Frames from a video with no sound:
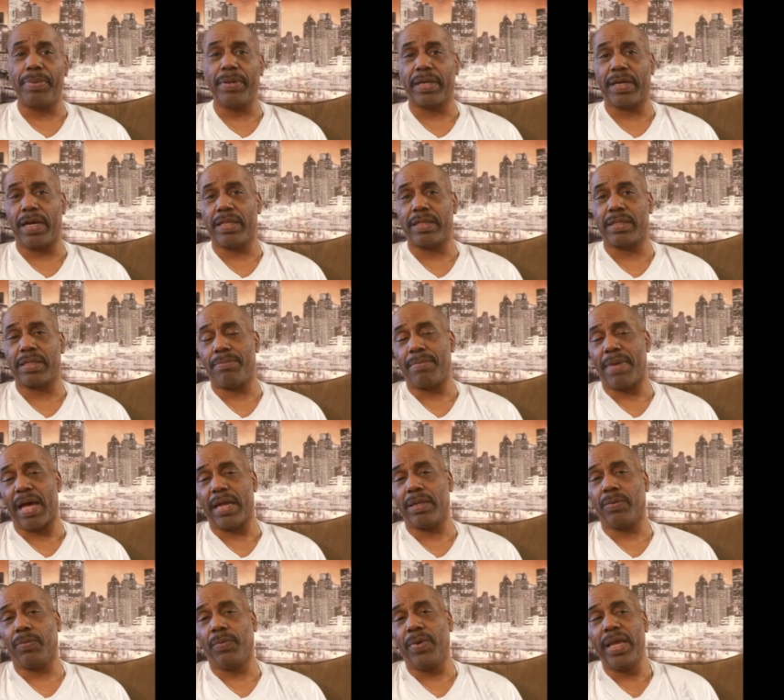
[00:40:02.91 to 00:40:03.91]
because
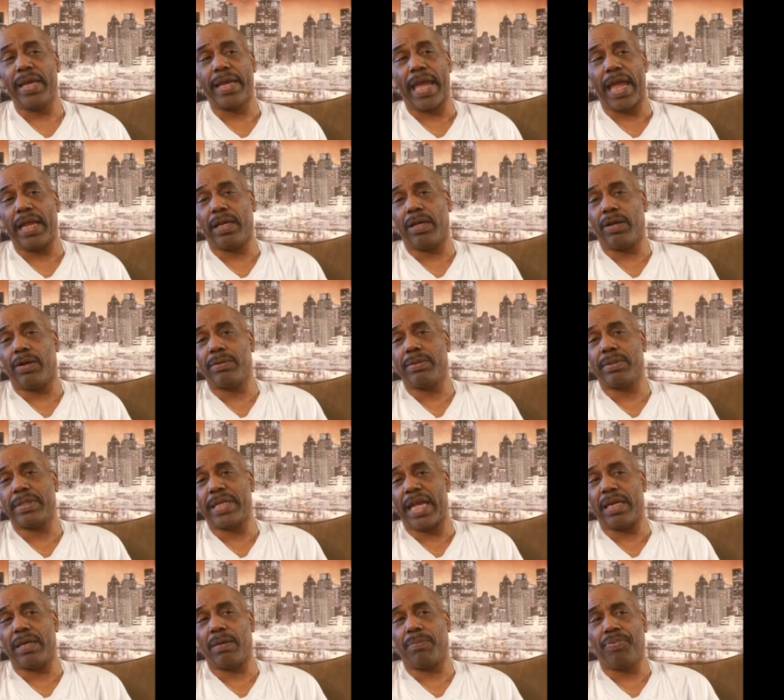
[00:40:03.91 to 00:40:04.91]
somebody weak ain't gonna
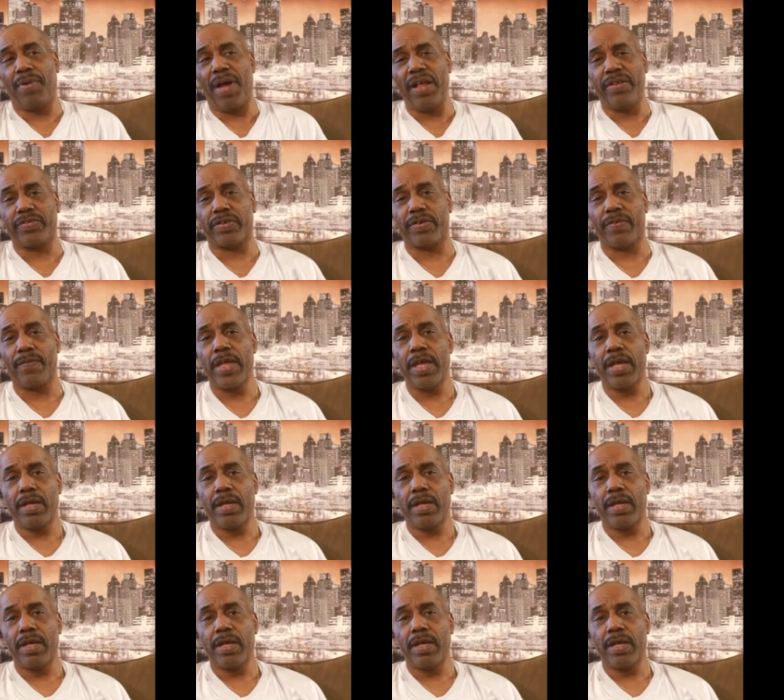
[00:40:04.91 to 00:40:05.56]
stand the pressure.